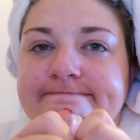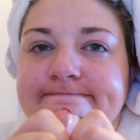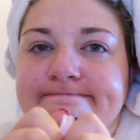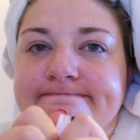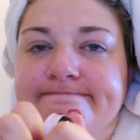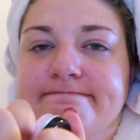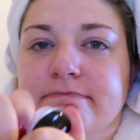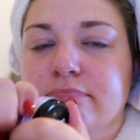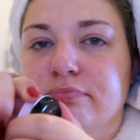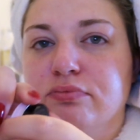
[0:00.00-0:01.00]

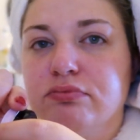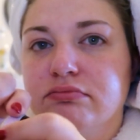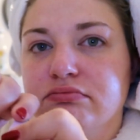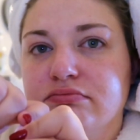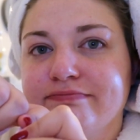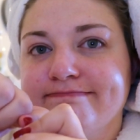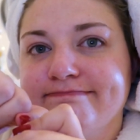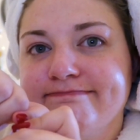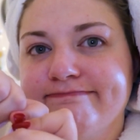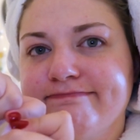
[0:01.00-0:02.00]

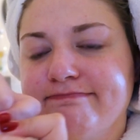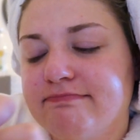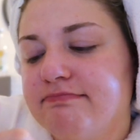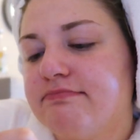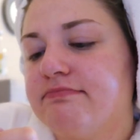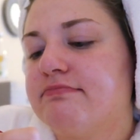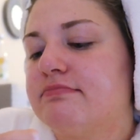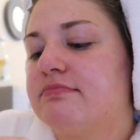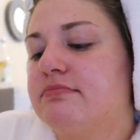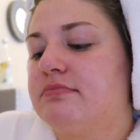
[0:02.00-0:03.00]

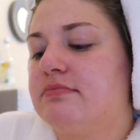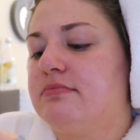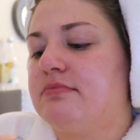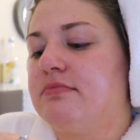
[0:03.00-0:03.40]
No one is speaking in this clip.